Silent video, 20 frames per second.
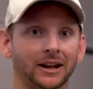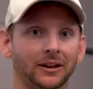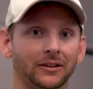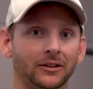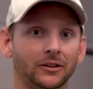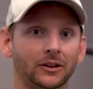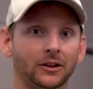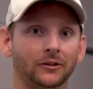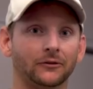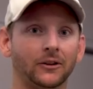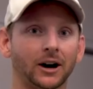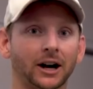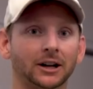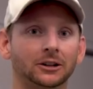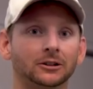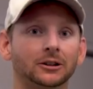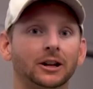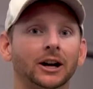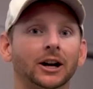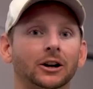and the
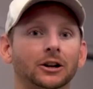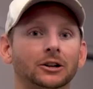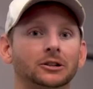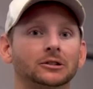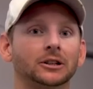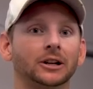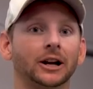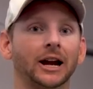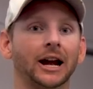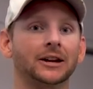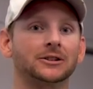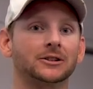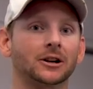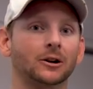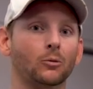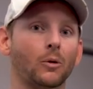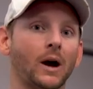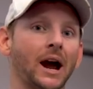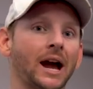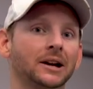final layer of clear has
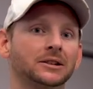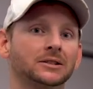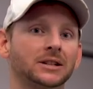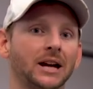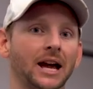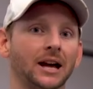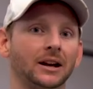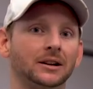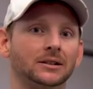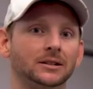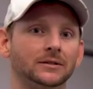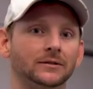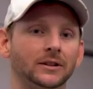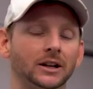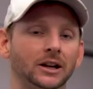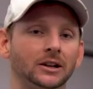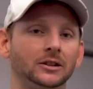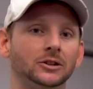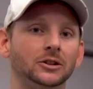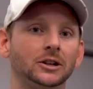our wax additive in it.